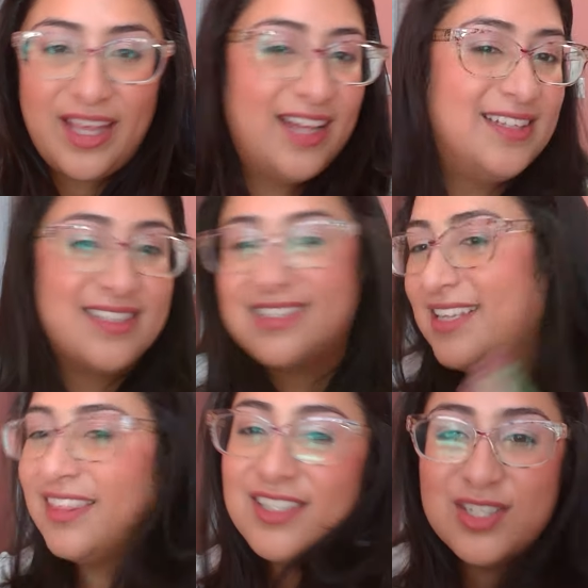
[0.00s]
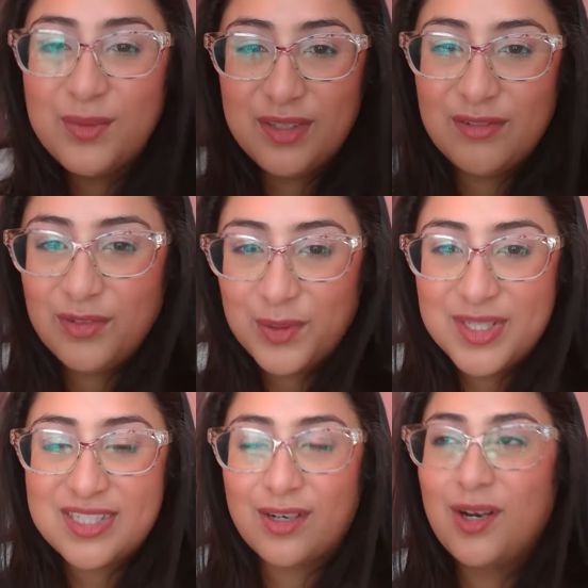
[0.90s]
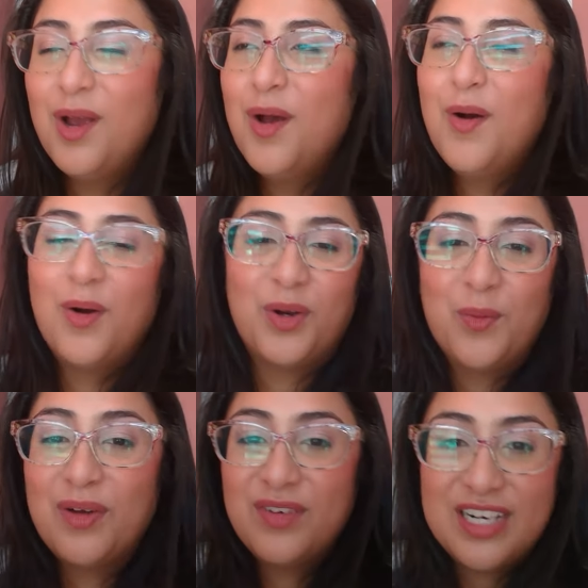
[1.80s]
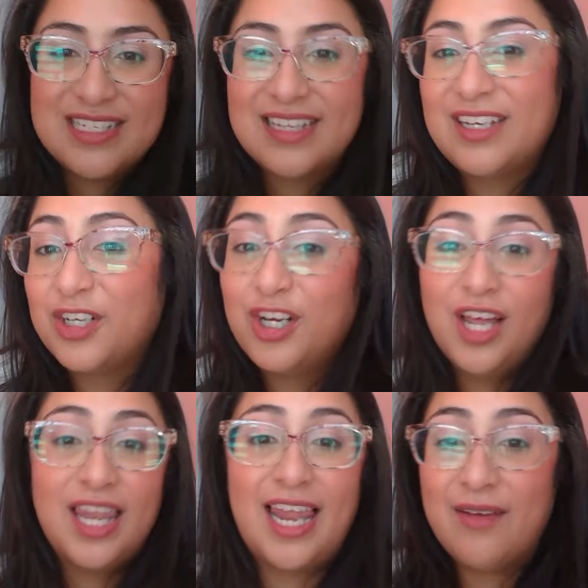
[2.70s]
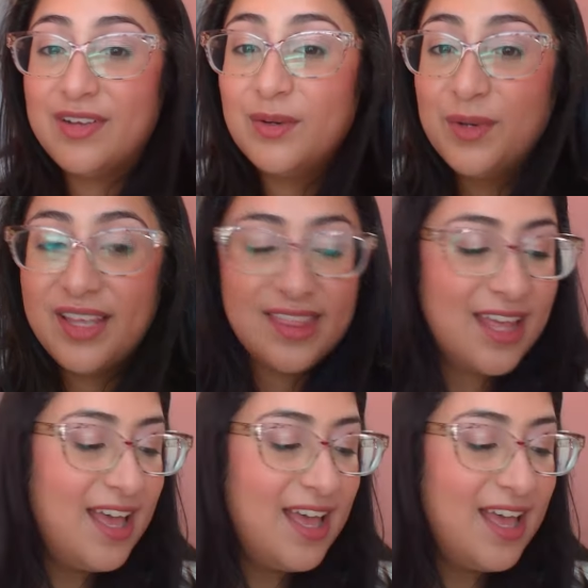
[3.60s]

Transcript: Again, this has nothing to do with the influencer or whoever it is that they're collabing with.